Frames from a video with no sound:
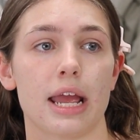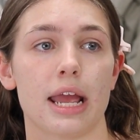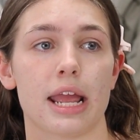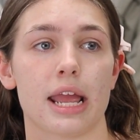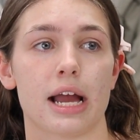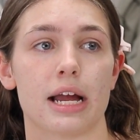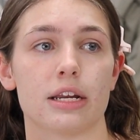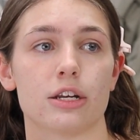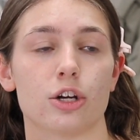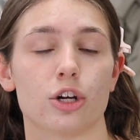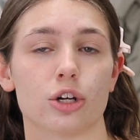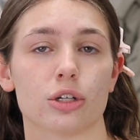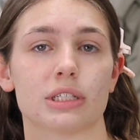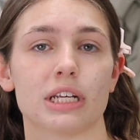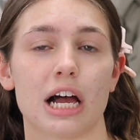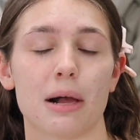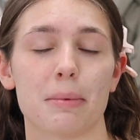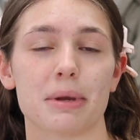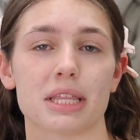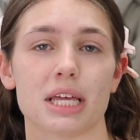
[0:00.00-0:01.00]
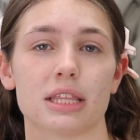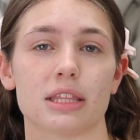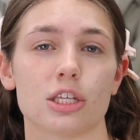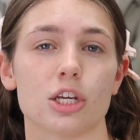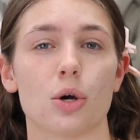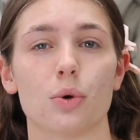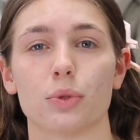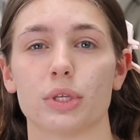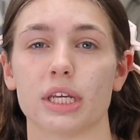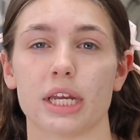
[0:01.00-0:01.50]
and her tell me that the
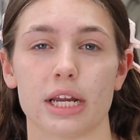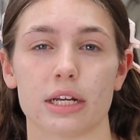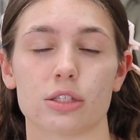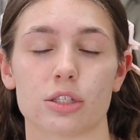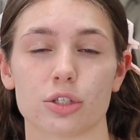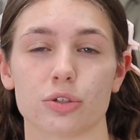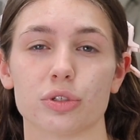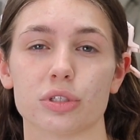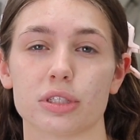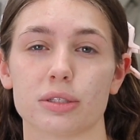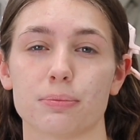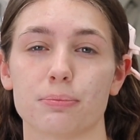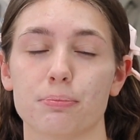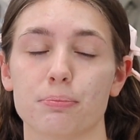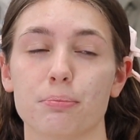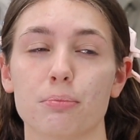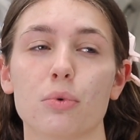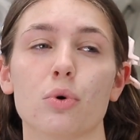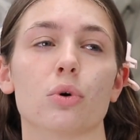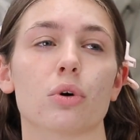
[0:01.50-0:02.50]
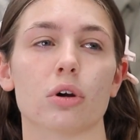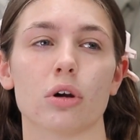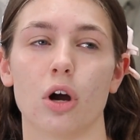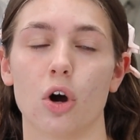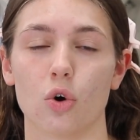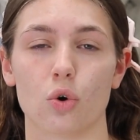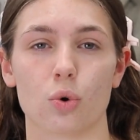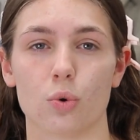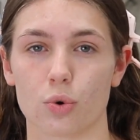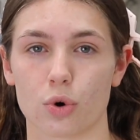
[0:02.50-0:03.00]
only answer is more
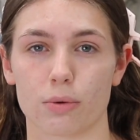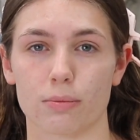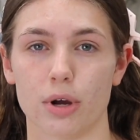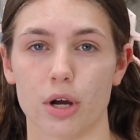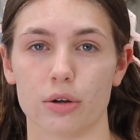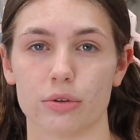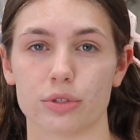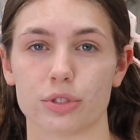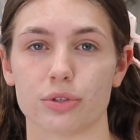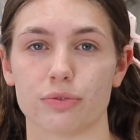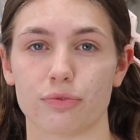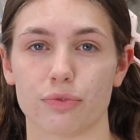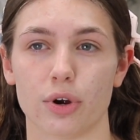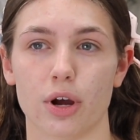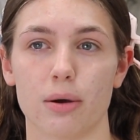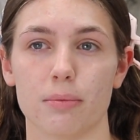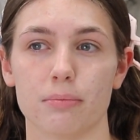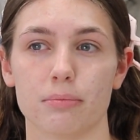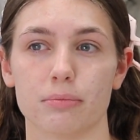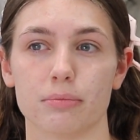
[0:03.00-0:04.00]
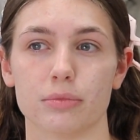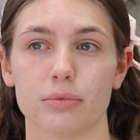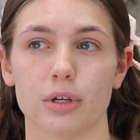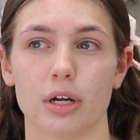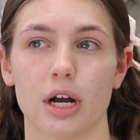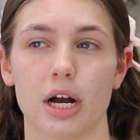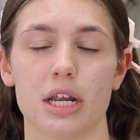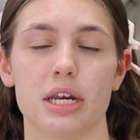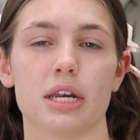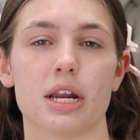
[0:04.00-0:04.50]
hormones from
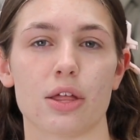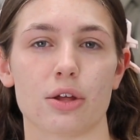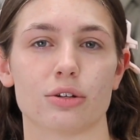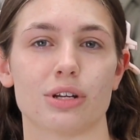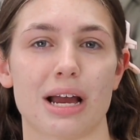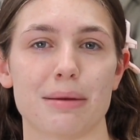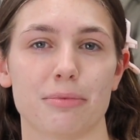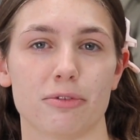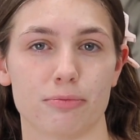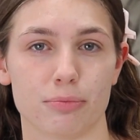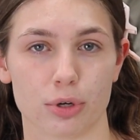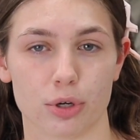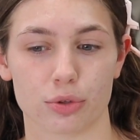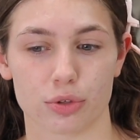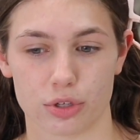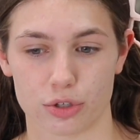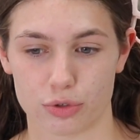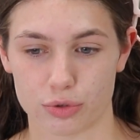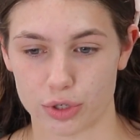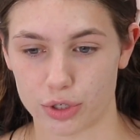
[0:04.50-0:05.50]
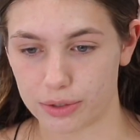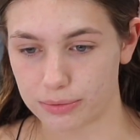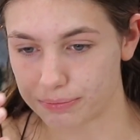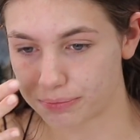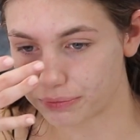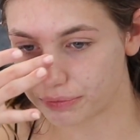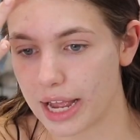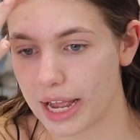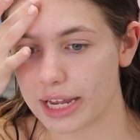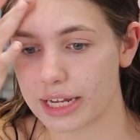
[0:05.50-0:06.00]
another type of birth
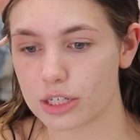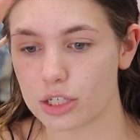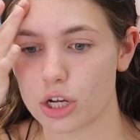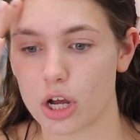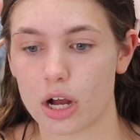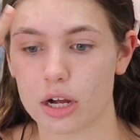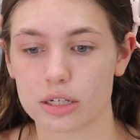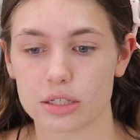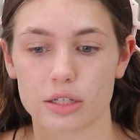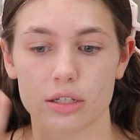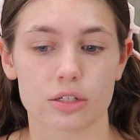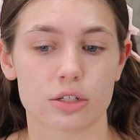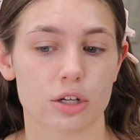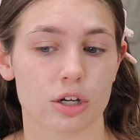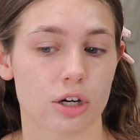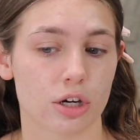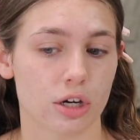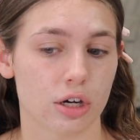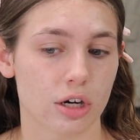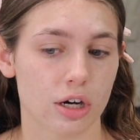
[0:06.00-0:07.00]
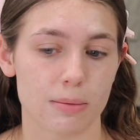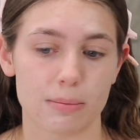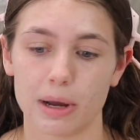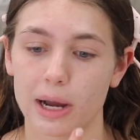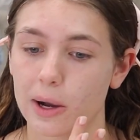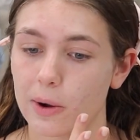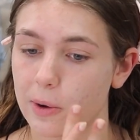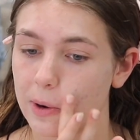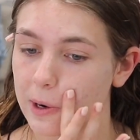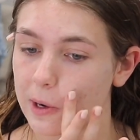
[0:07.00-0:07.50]
control. had talked to her
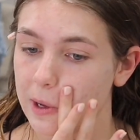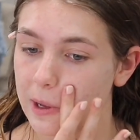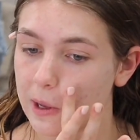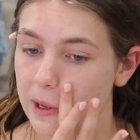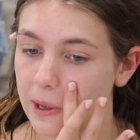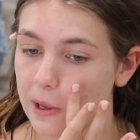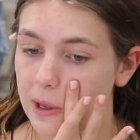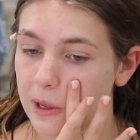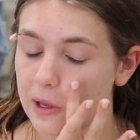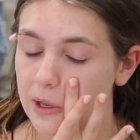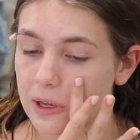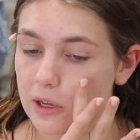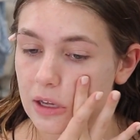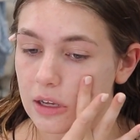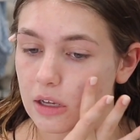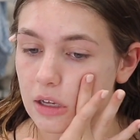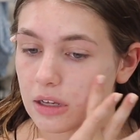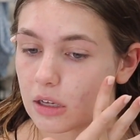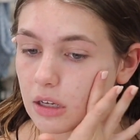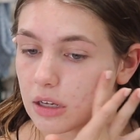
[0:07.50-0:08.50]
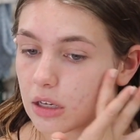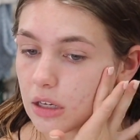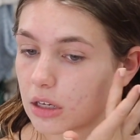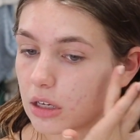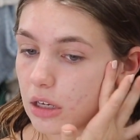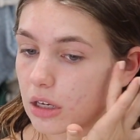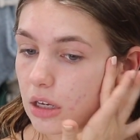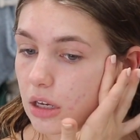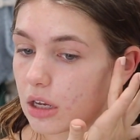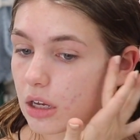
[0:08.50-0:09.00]
about switching to a
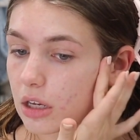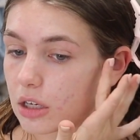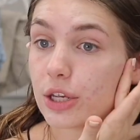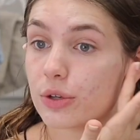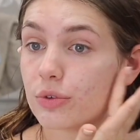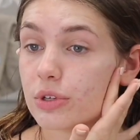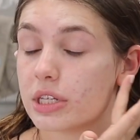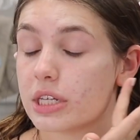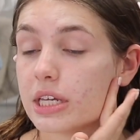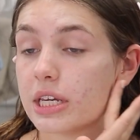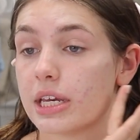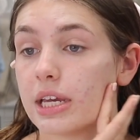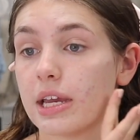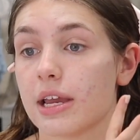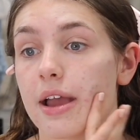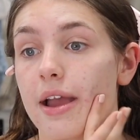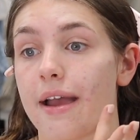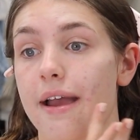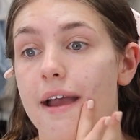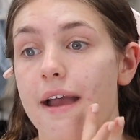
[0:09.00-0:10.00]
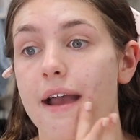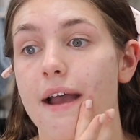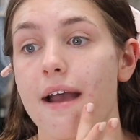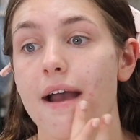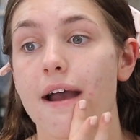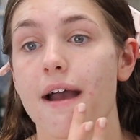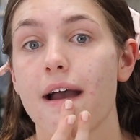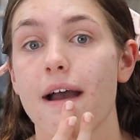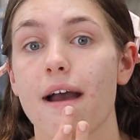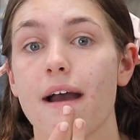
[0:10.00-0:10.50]
copper IUD
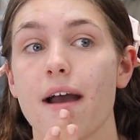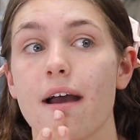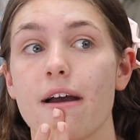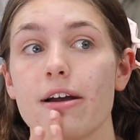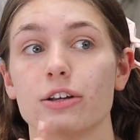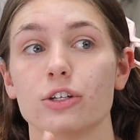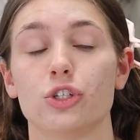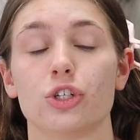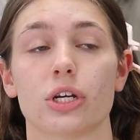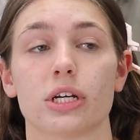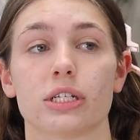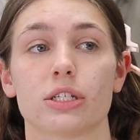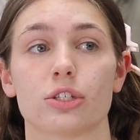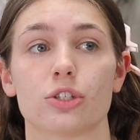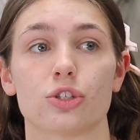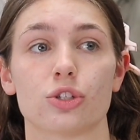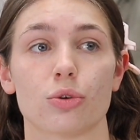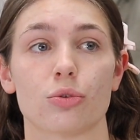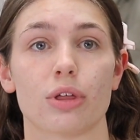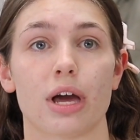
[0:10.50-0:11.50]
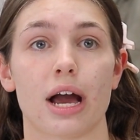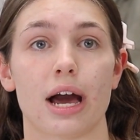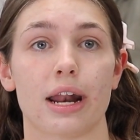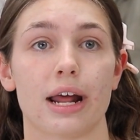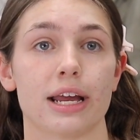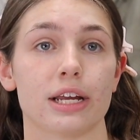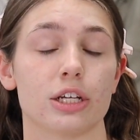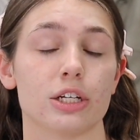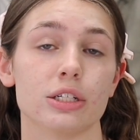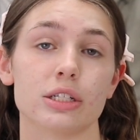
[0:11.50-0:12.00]
just so that
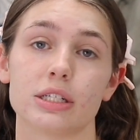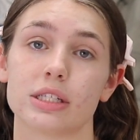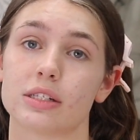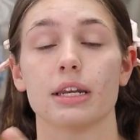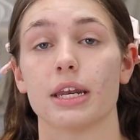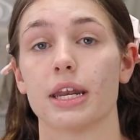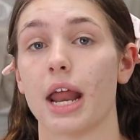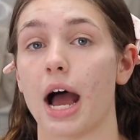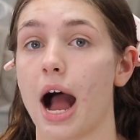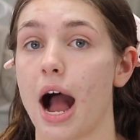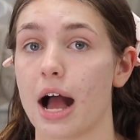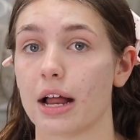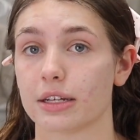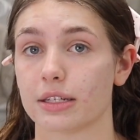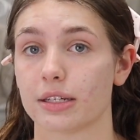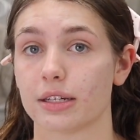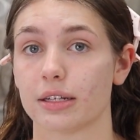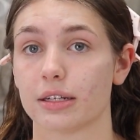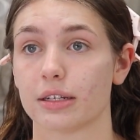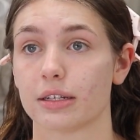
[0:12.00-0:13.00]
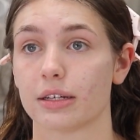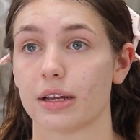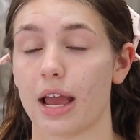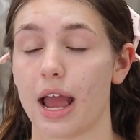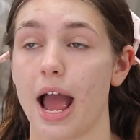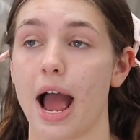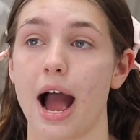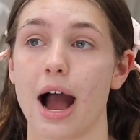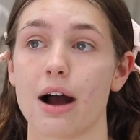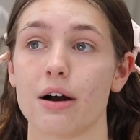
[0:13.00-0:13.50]
I could not
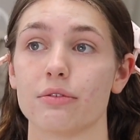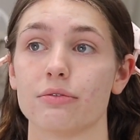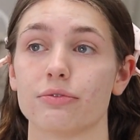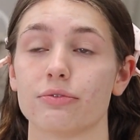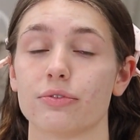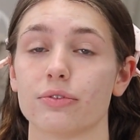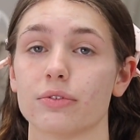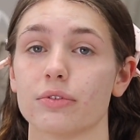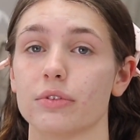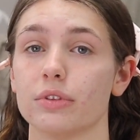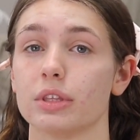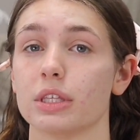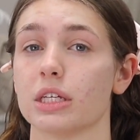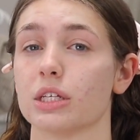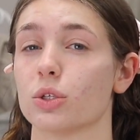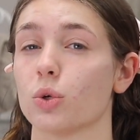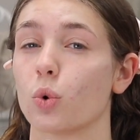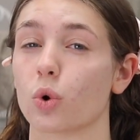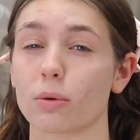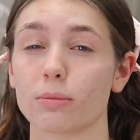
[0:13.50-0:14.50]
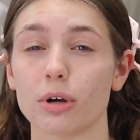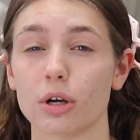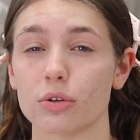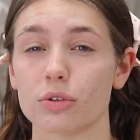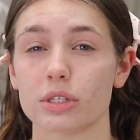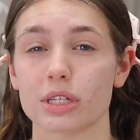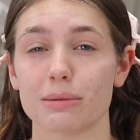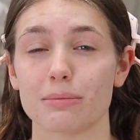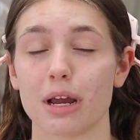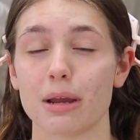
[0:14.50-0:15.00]
have these
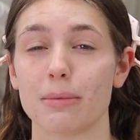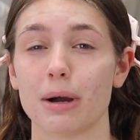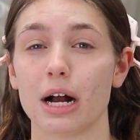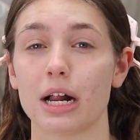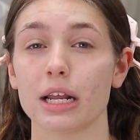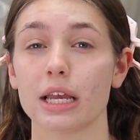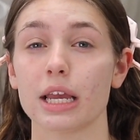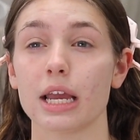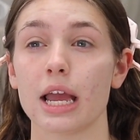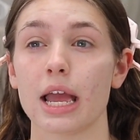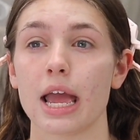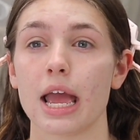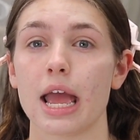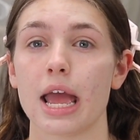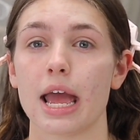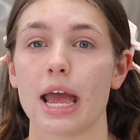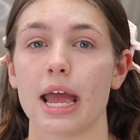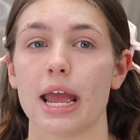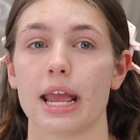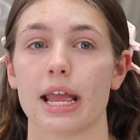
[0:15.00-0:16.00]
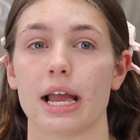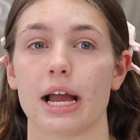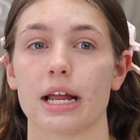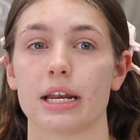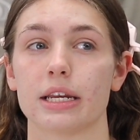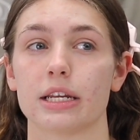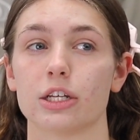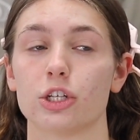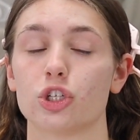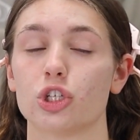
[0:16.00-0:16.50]
hormones in my body.
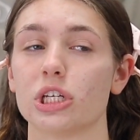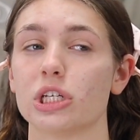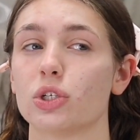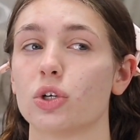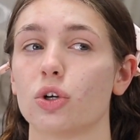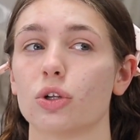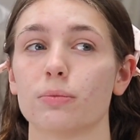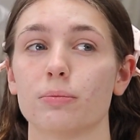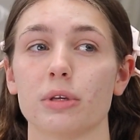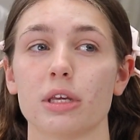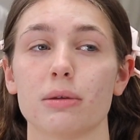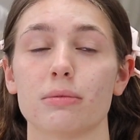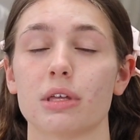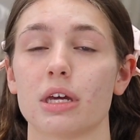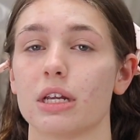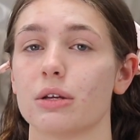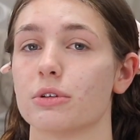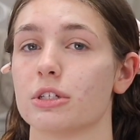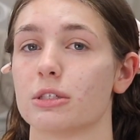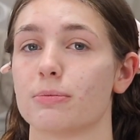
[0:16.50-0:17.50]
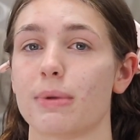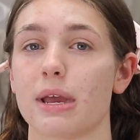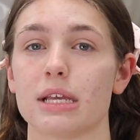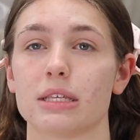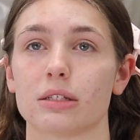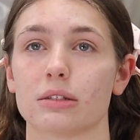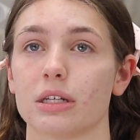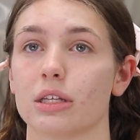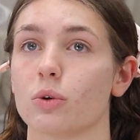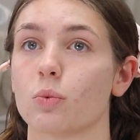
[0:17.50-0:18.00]
And she told me that it was
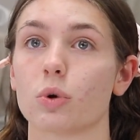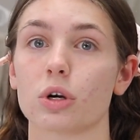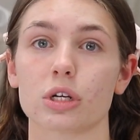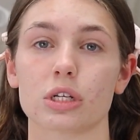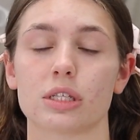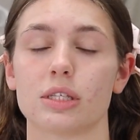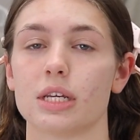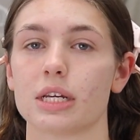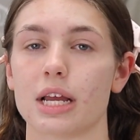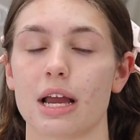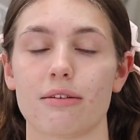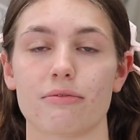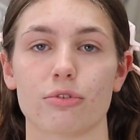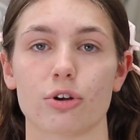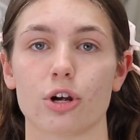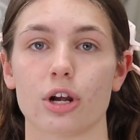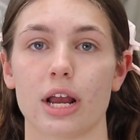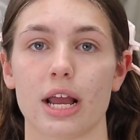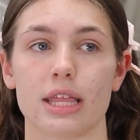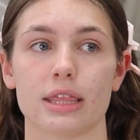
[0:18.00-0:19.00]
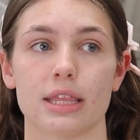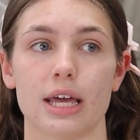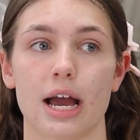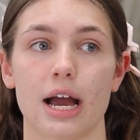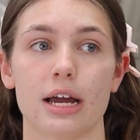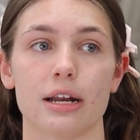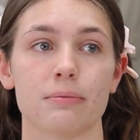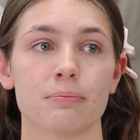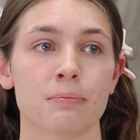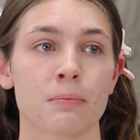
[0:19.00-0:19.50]
basically the worst thing ever and
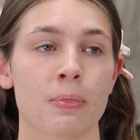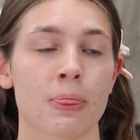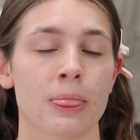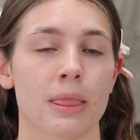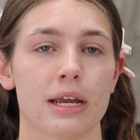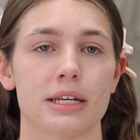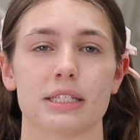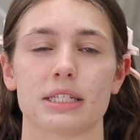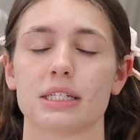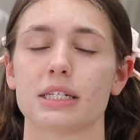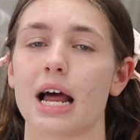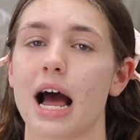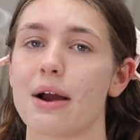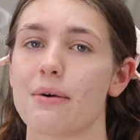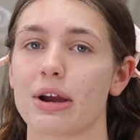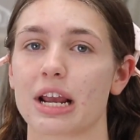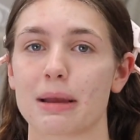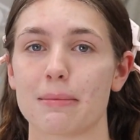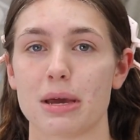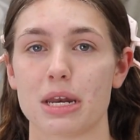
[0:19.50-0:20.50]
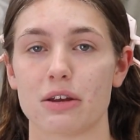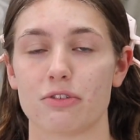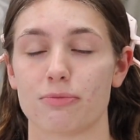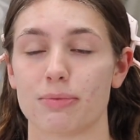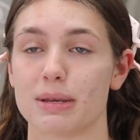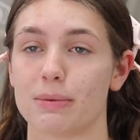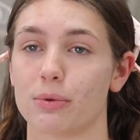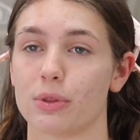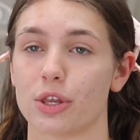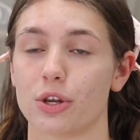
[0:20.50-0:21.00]
that it's not recommended for
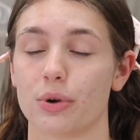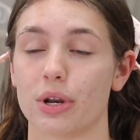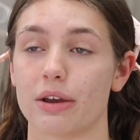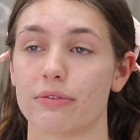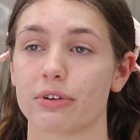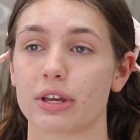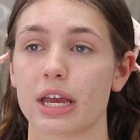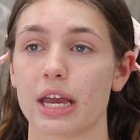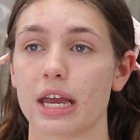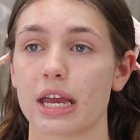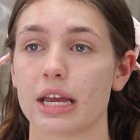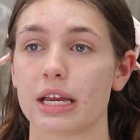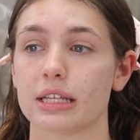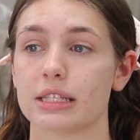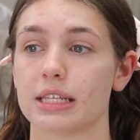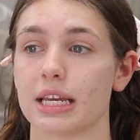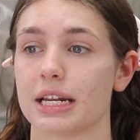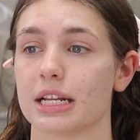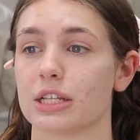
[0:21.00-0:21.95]
people that don't have kids, and